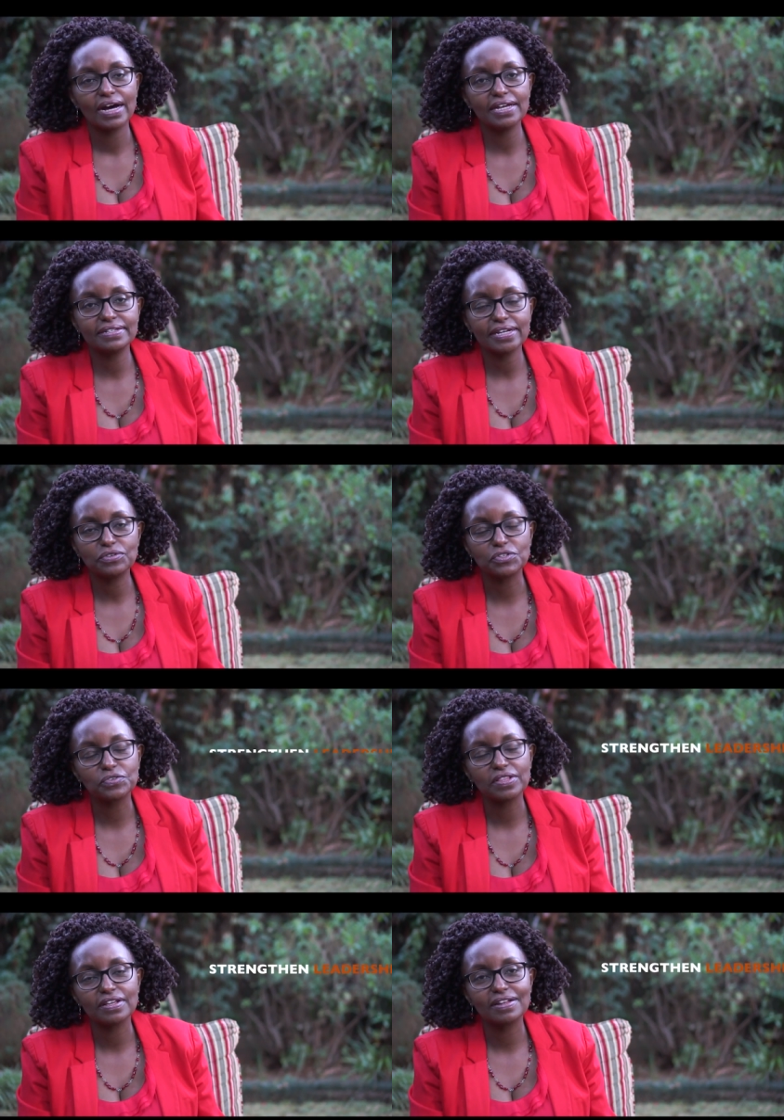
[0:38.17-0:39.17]
I intend to
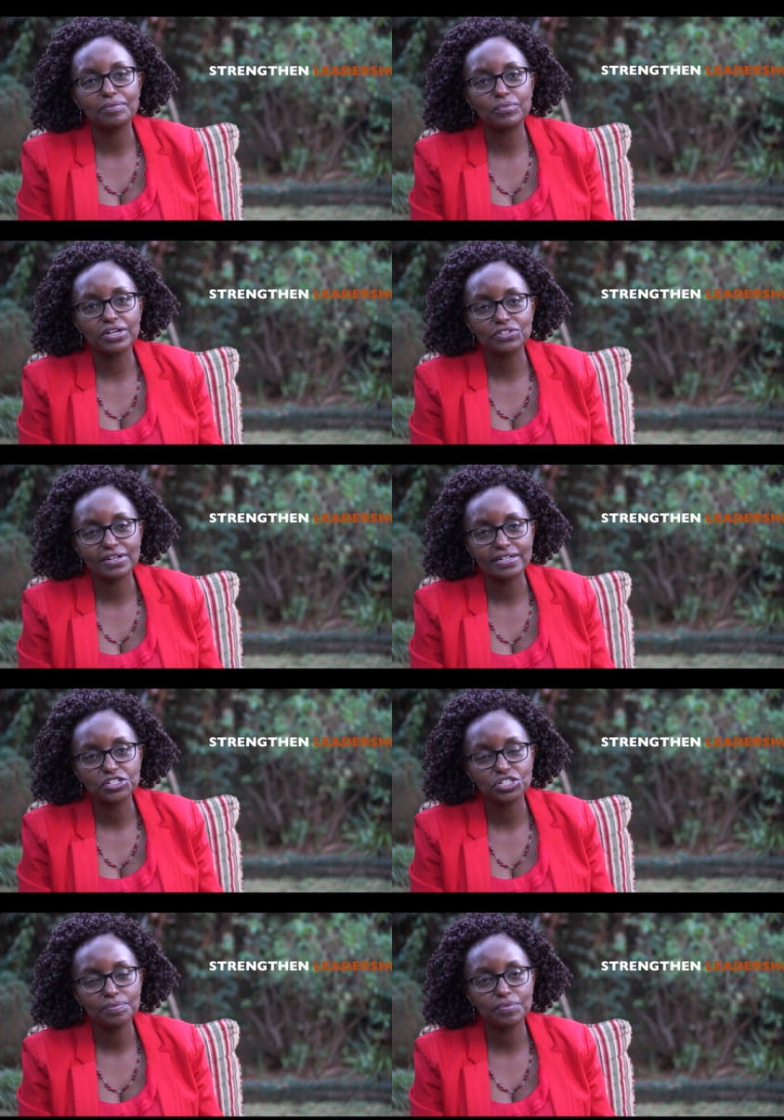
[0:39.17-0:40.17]
strengthen the branch
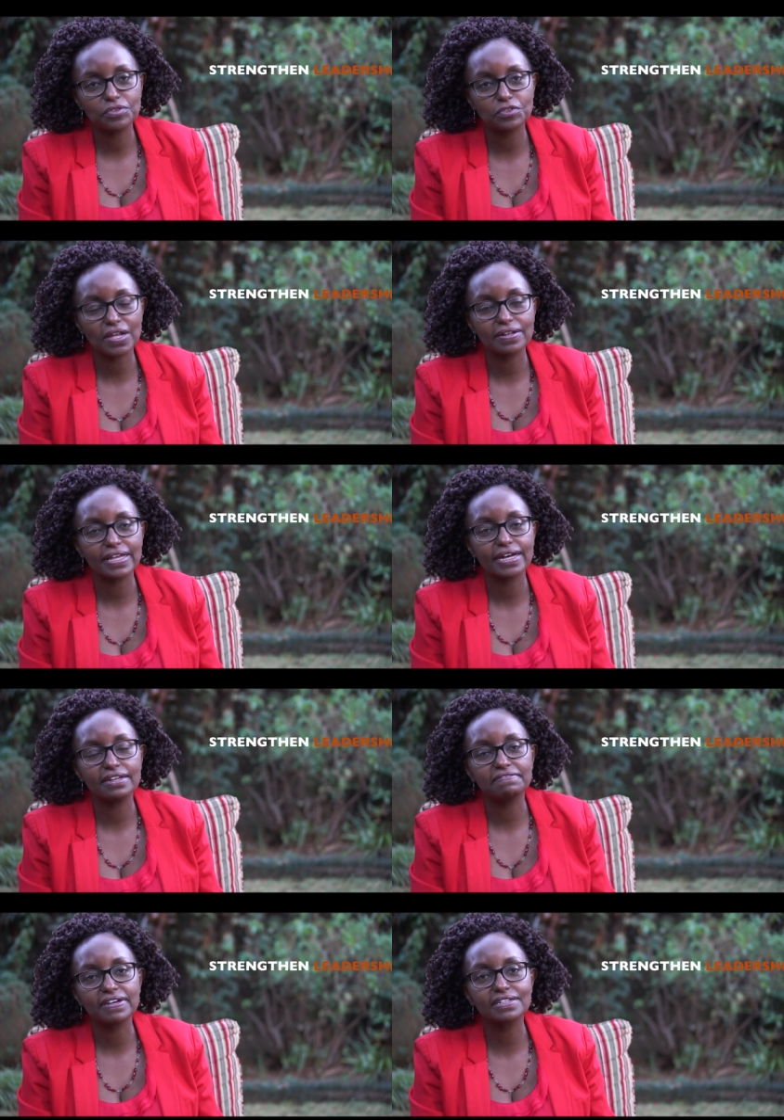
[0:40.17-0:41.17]
leadership so that they
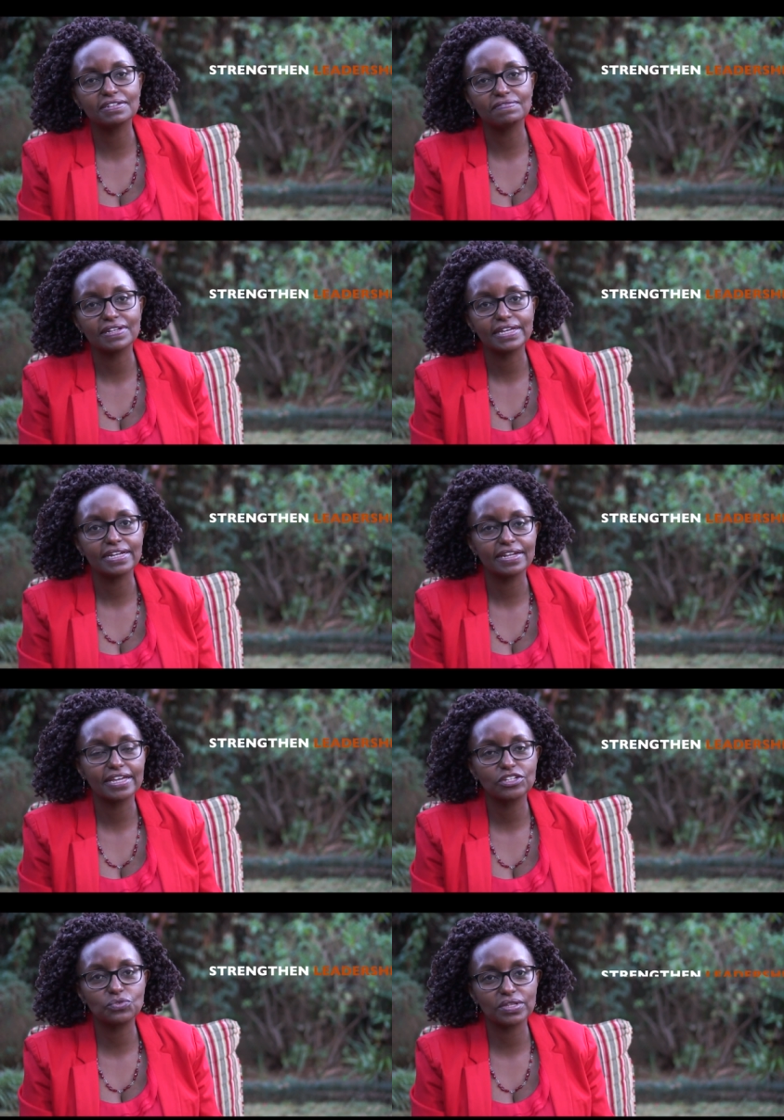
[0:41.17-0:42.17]
can effectively
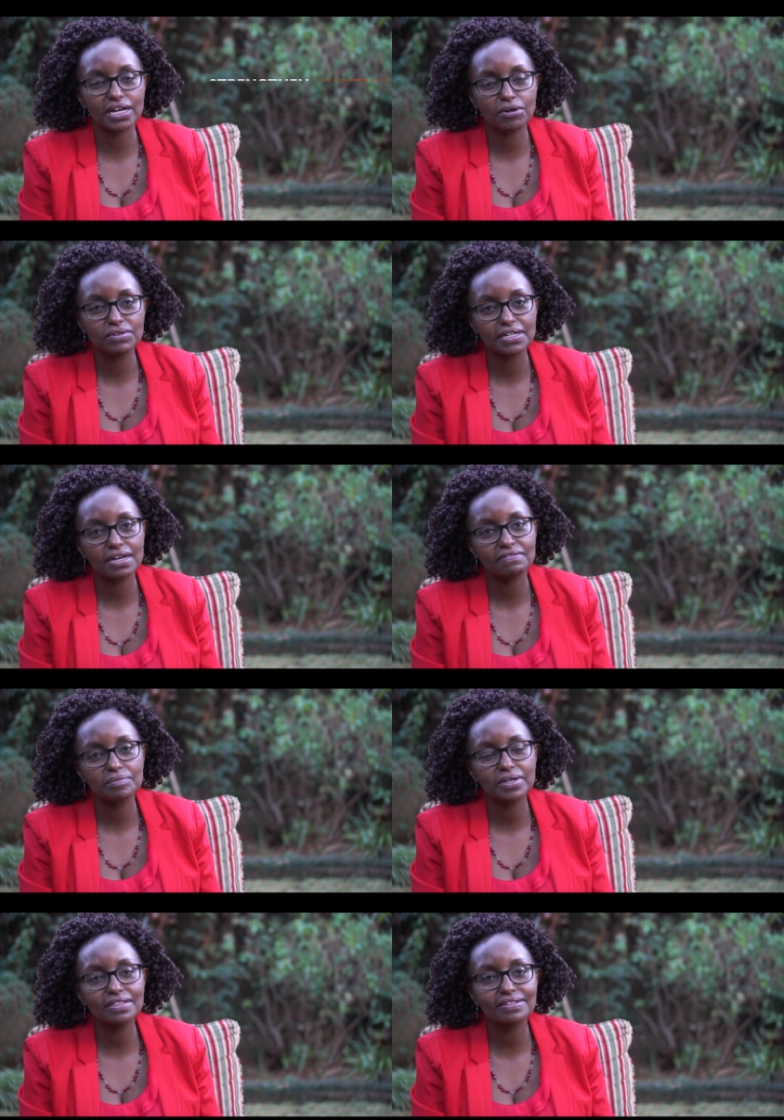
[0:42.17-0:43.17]
engage with the county
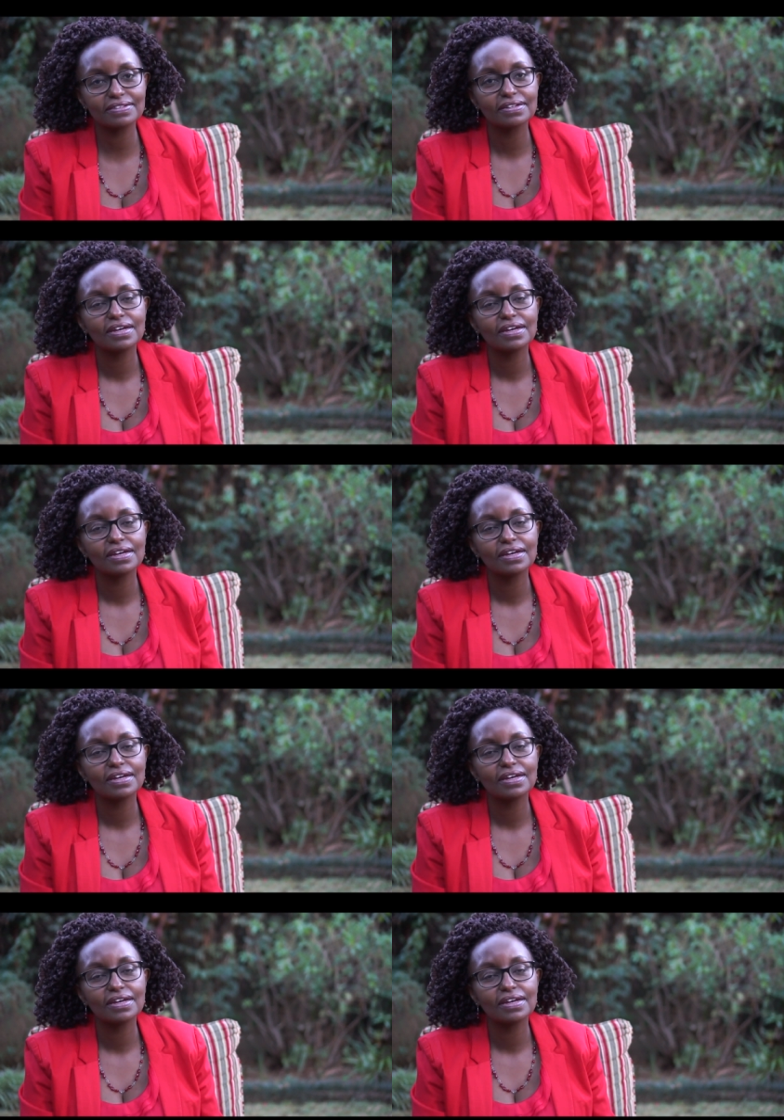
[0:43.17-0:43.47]
governments